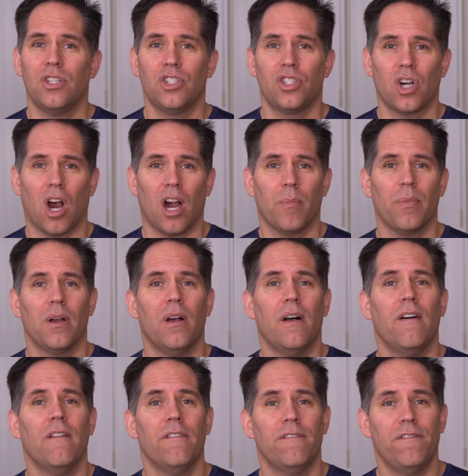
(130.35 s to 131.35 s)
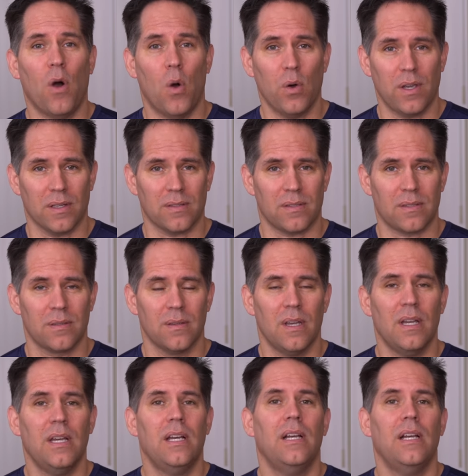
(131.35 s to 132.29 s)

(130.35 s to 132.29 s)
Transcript: sharp focus.